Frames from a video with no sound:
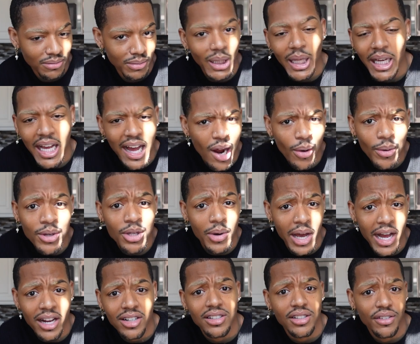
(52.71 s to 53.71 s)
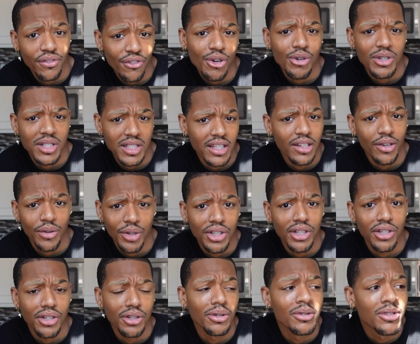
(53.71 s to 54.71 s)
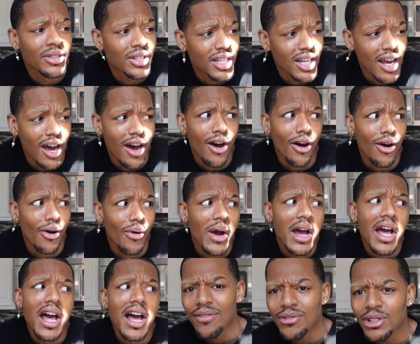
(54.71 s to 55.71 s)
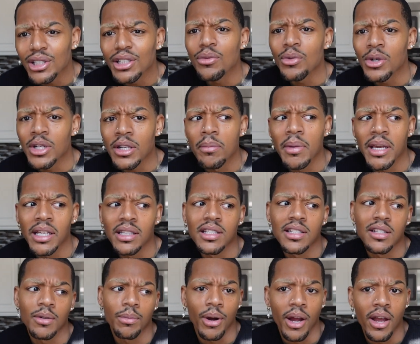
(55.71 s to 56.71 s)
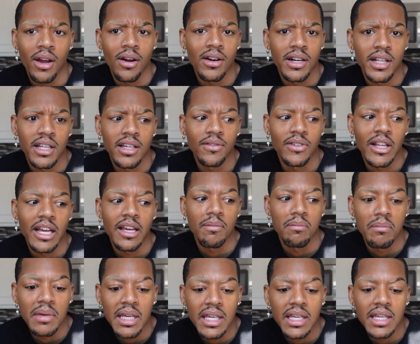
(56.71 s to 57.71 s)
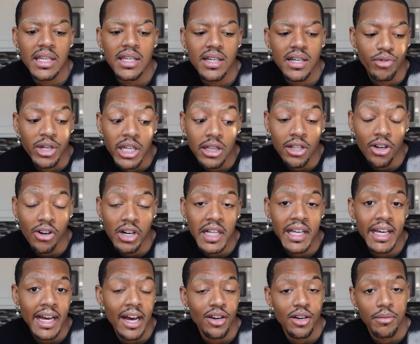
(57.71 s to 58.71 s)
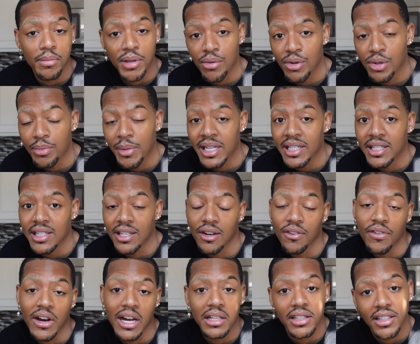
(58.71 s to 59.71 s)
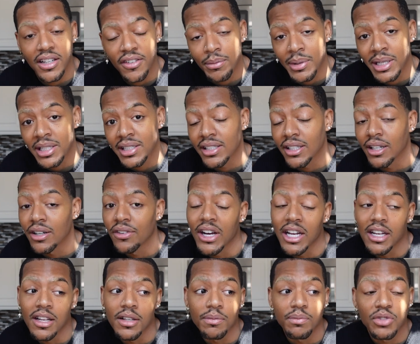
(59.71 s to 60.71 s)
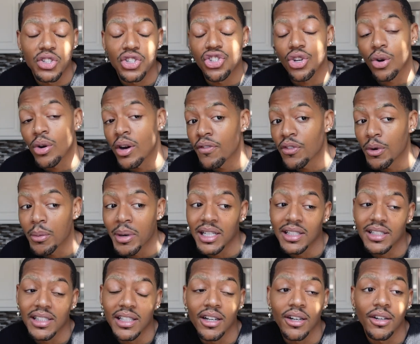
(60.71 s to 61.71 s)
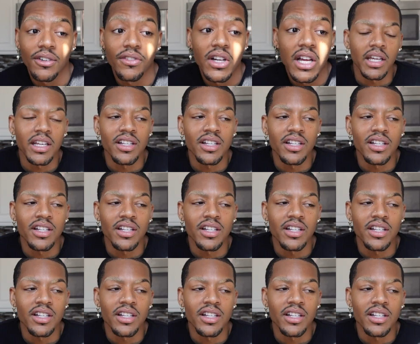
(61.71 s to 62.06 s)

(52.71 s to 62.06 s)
But like, how are you actually focusing on you? So I really want to make this a priority of like me relearning how to be with myself, how to love myself, how to show up for myself.